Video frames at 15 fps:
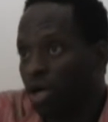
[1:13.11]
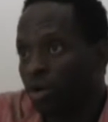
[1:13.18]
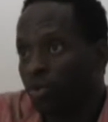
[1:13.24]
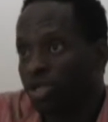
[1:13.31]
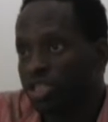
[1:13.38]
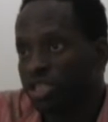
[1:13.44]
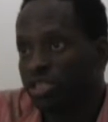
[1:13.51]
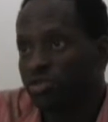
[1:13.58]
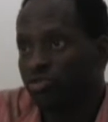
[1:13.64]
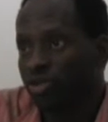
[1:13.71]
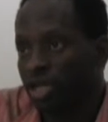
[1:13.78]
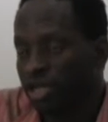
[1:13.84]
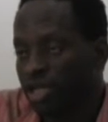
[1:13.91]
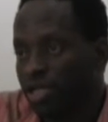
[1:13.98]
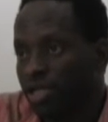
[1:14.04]
which was
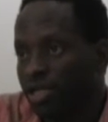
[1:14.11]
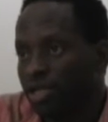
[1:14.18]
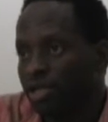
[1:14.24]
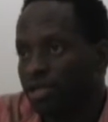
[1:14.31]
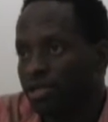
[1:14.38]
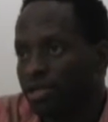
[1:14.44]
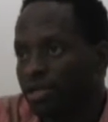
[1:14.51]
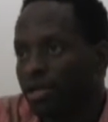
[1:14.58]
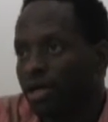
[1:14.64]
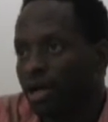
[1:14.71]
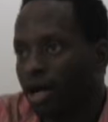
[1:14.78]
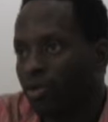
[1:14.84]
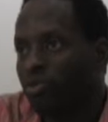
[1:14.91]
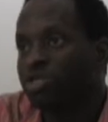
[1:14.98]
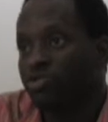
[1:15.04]
really
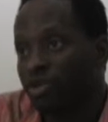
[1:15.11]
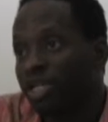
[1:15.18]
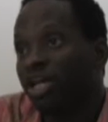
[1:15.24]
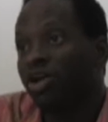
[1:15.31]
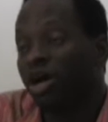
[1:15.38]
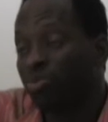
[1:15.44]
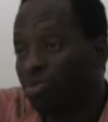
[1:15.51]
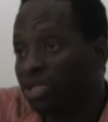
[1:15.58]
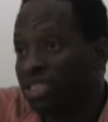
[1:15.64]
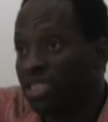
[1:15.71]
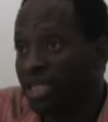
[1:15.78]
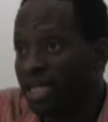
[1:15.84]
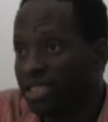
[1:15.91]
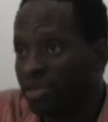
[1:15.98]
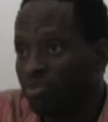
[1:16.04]
an
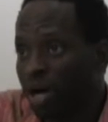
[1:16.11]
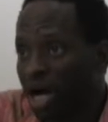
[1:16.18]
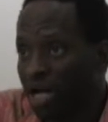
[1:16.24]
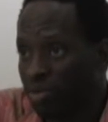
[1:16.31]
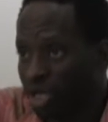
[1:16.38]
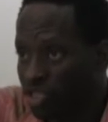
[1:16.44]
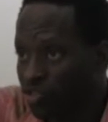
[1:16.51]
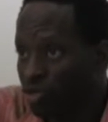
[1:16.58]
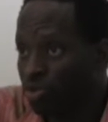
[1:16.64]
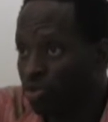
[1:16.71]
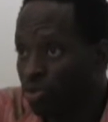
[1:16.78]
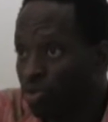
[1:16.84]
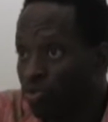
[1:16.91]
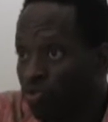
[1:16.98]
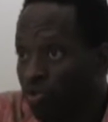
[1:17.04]
unprecedented parliamentary
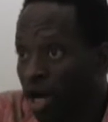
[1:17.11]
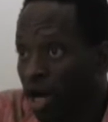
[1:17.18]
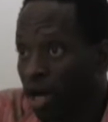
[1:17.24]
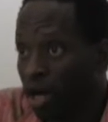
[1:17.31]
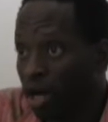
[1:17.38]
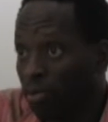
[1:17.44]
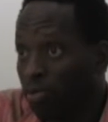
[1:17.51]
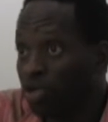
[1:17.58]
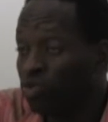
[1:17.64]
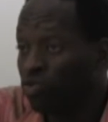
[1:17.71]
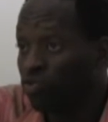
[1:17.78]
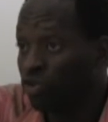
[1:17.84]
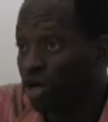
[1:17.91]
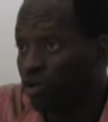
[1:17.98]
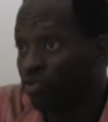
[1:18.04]
maneuver.